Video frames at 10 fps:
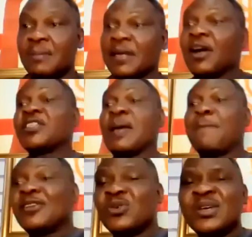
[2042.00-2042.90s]
because they've
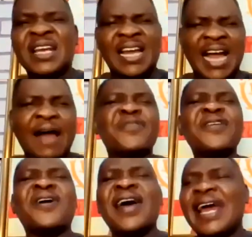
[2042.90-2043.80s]
been doing. Have
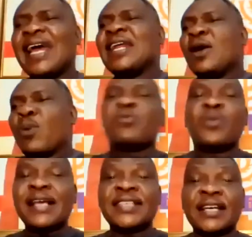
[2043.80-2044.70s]
you not heard when
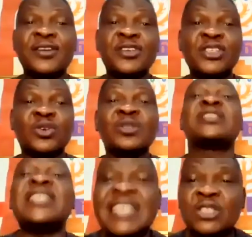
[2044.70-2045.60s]
we were in secondary school,
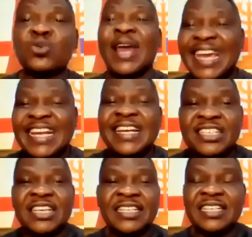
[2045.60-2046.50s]
teachers were
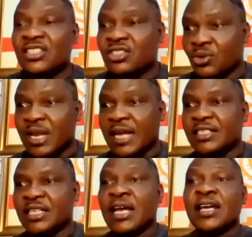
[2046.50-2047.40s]
initiating
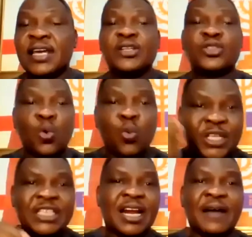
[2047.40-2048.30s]
students into
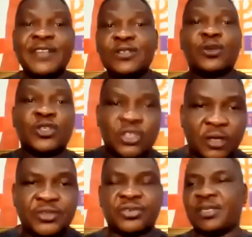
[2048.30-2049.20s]
witchcraft, into
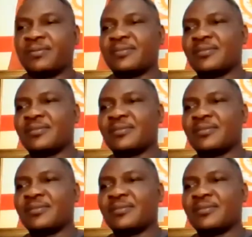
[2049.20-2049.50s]
sorcery?